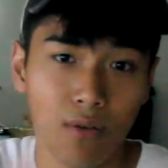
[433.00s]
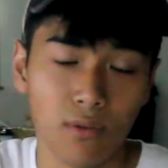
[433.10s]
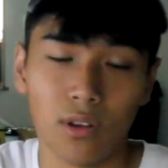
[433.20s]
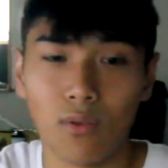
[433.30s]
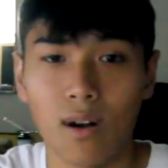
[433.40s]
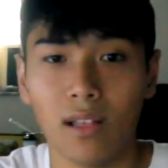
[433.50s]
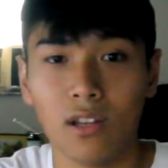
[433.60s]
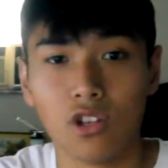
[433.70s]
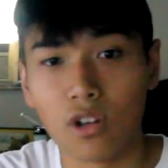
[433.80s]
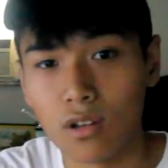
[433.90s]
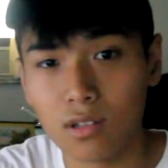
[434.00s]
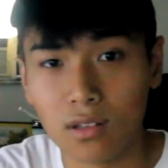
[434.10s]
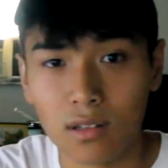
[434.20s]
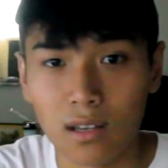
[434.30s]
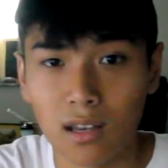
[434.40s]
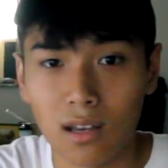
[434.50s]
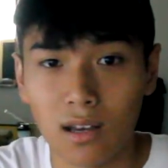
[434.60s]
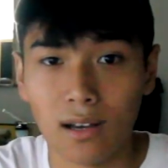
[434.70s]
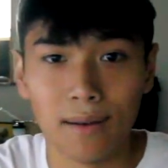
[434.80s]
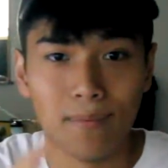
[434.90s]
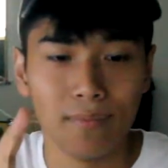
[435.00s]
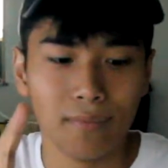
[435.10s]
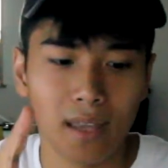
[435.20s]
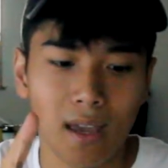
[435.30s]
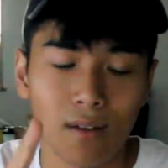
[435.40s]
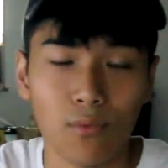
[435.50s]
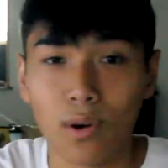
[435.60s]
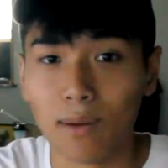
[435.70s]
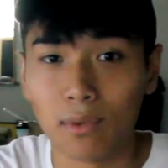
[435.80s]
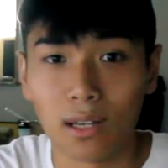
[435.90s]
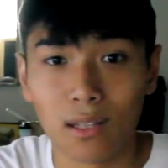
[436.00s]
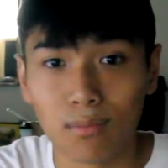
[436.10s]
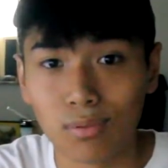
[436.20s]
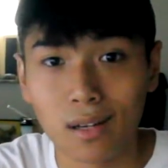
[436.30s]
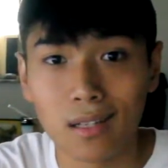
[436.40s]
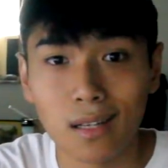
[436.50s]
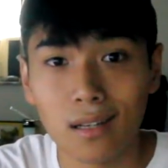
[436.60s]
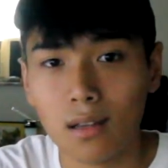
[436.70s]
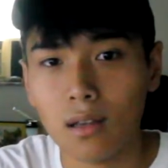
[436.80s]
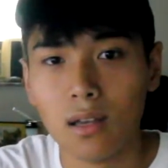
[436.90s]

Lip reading: the quality shirts, and where I'm going to get them printed,